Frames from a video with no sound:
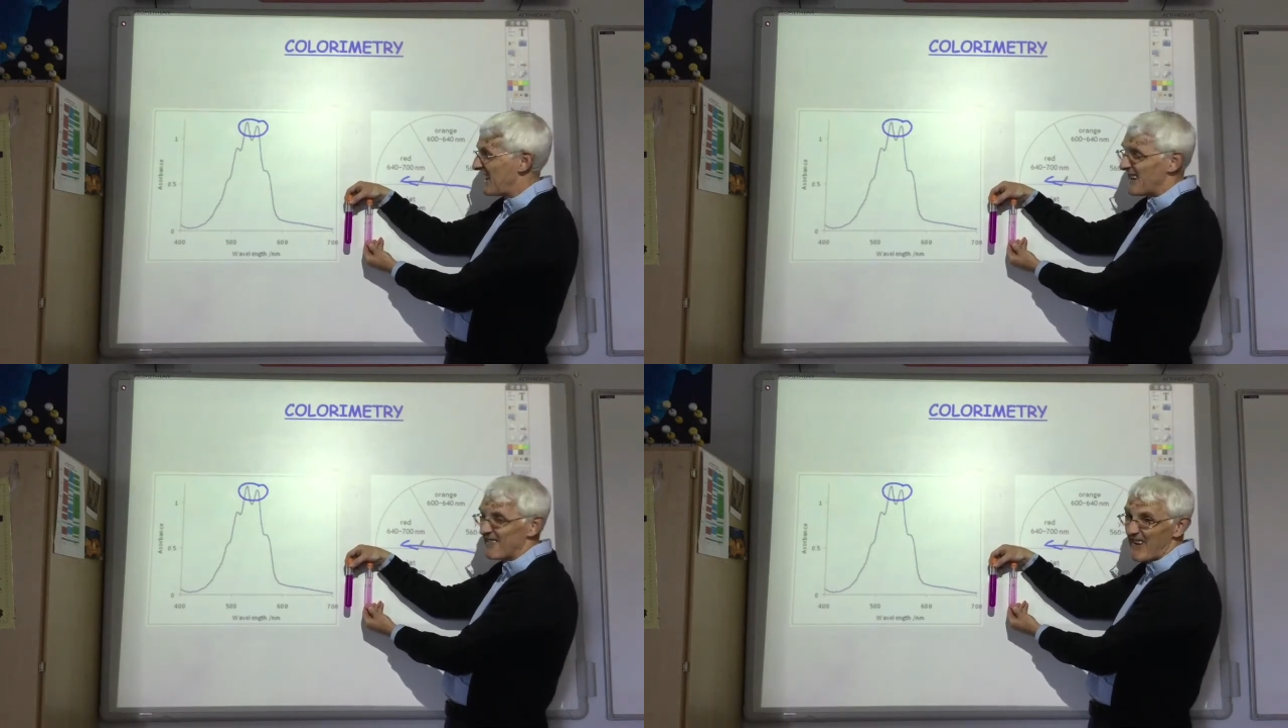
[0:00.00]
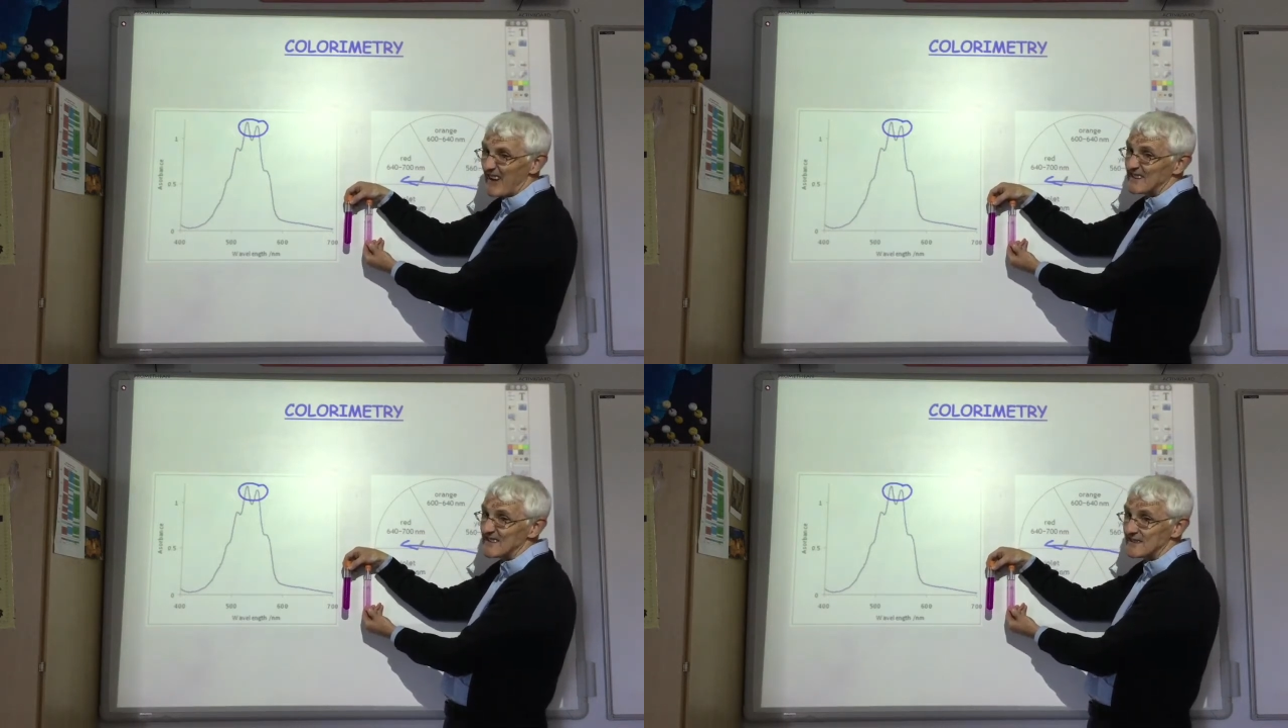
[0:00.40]
In
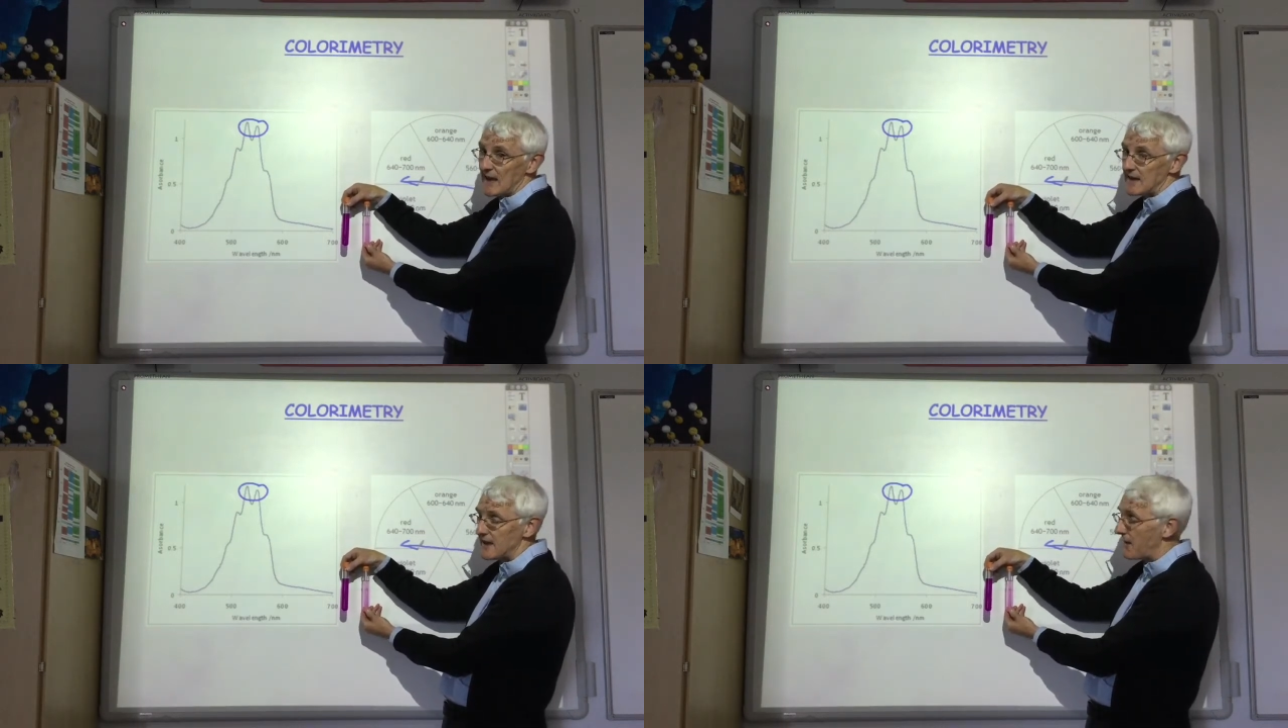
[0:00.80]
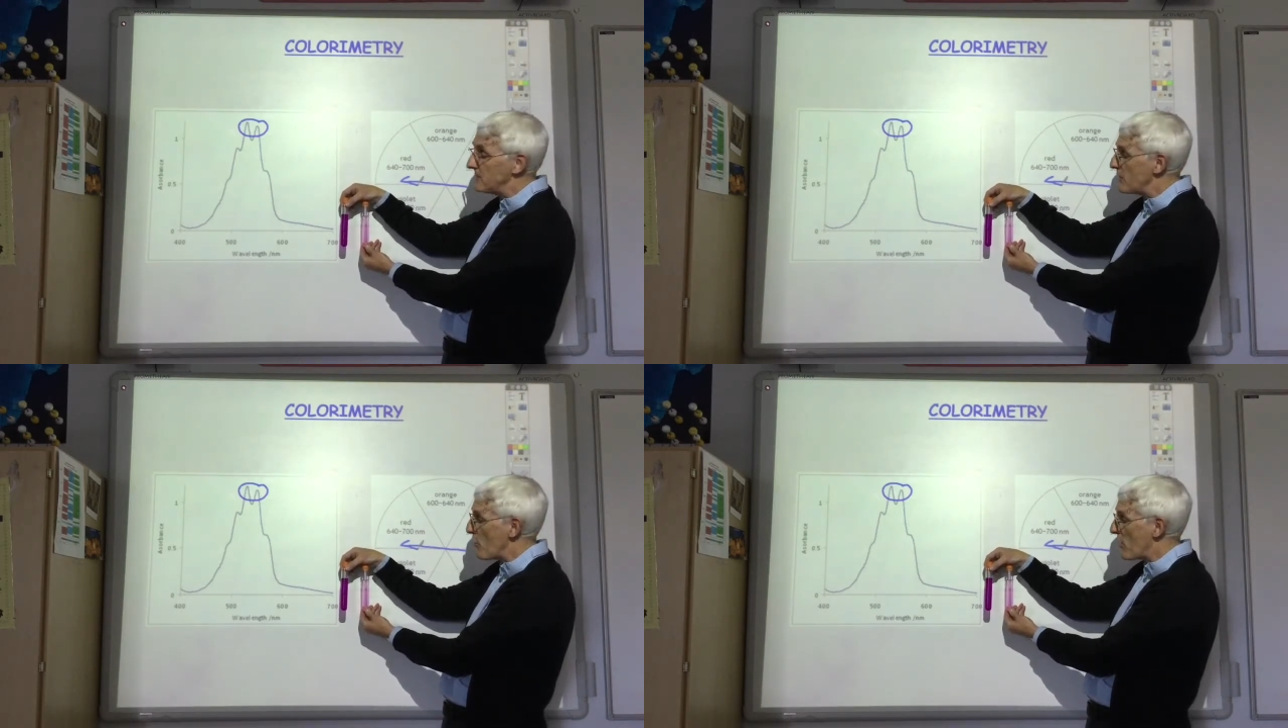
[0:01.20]
fact, it's 10
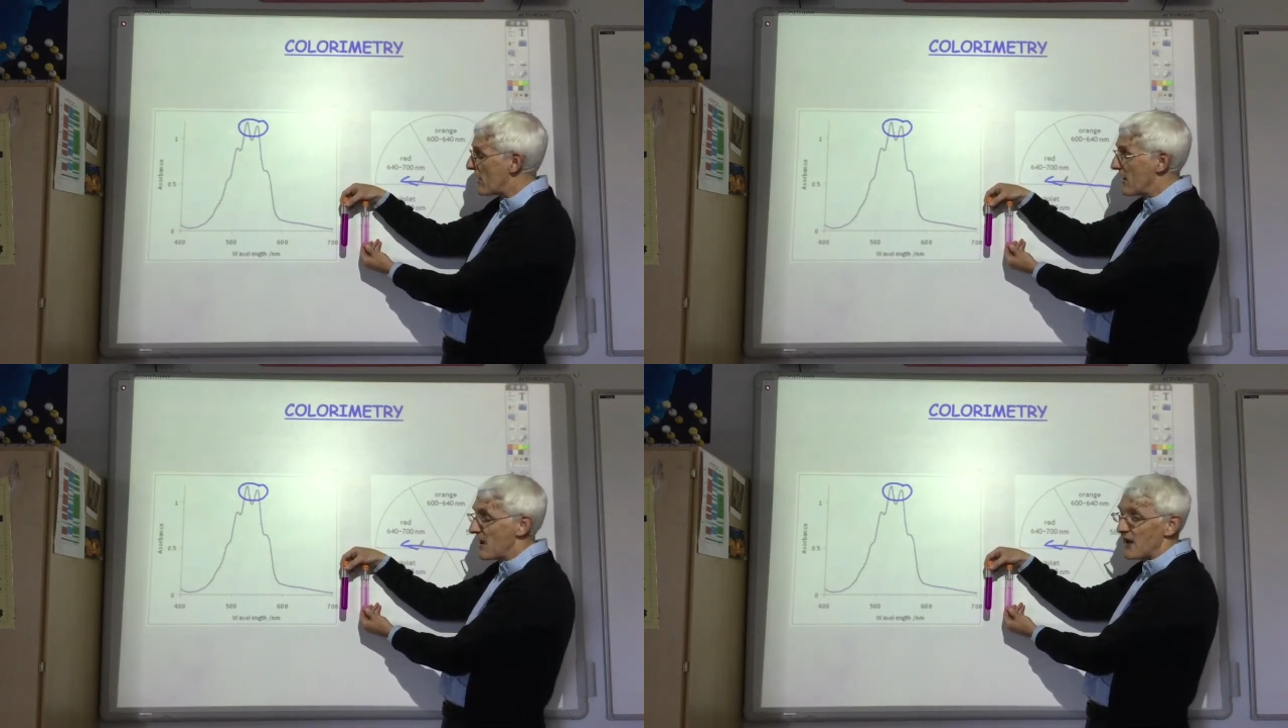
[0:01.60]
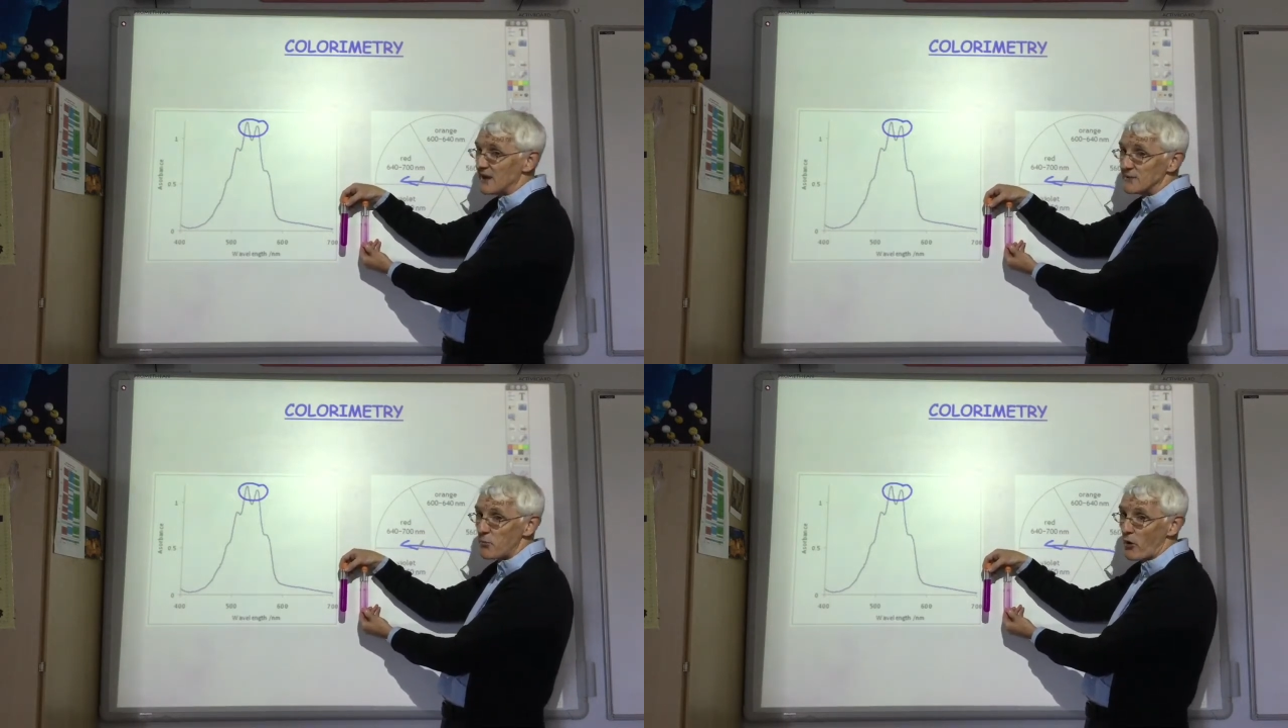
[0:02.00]
times lower.
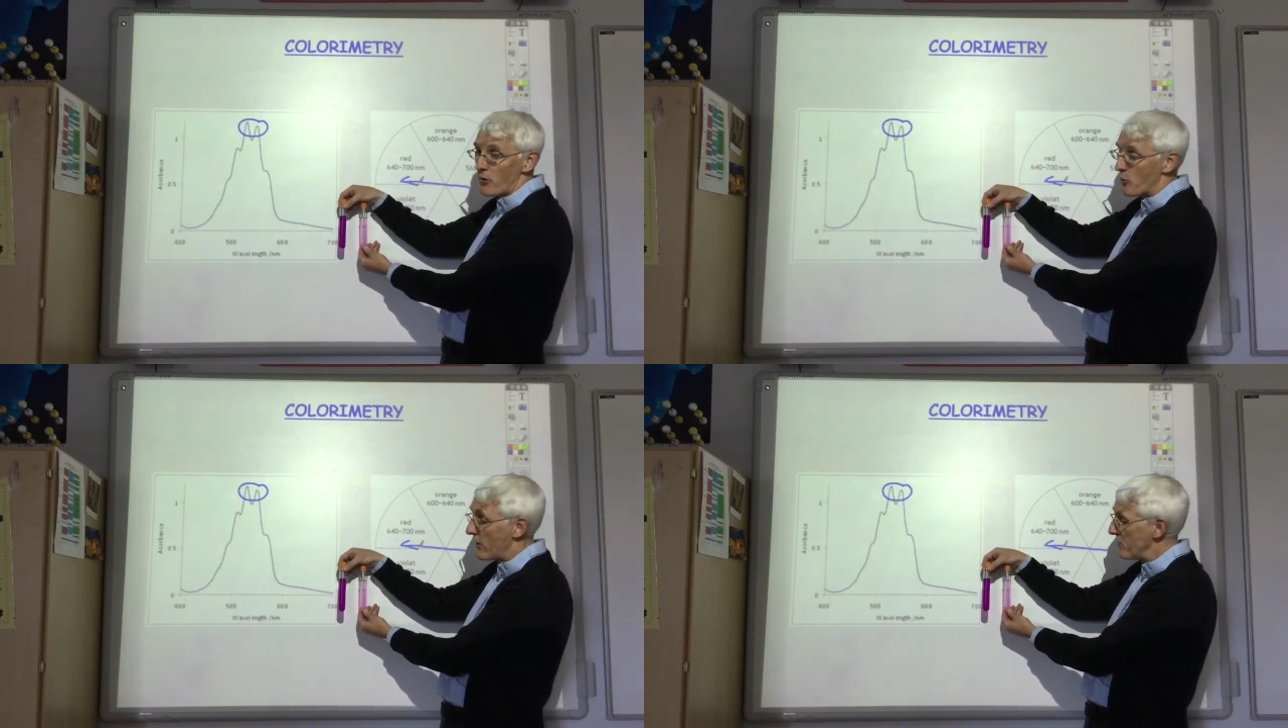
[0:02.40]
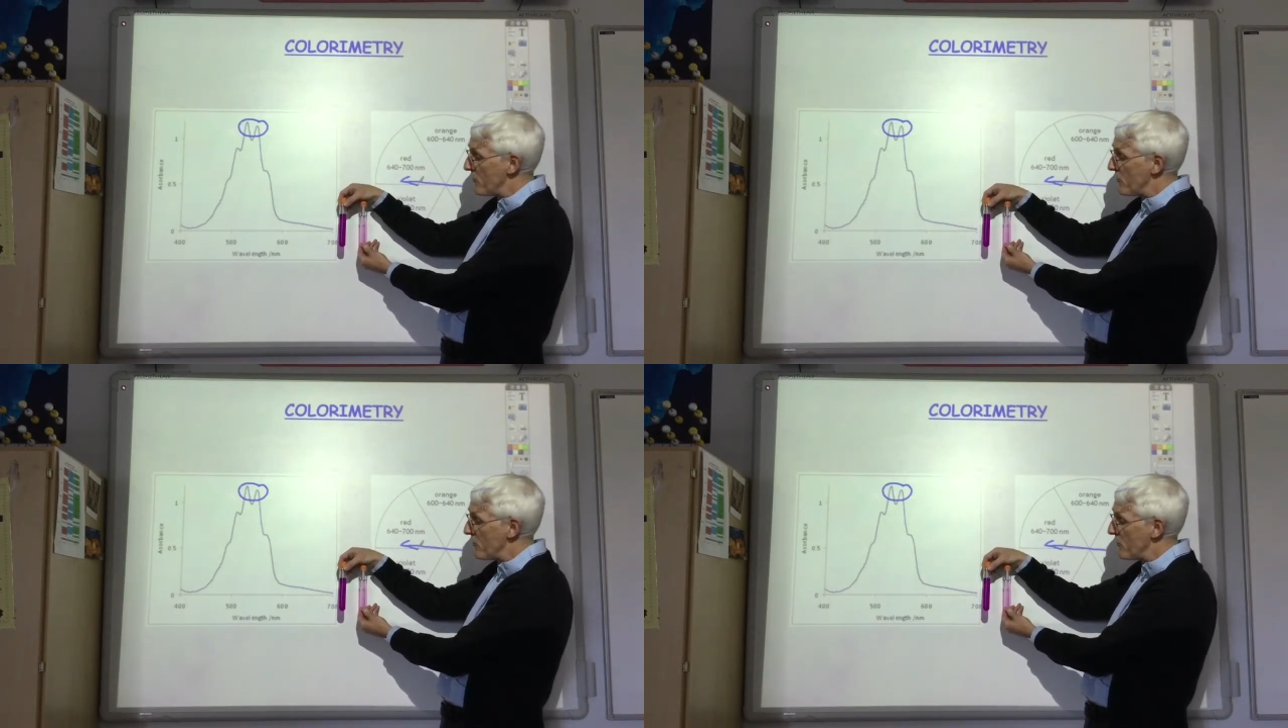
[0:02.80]
It's 0.1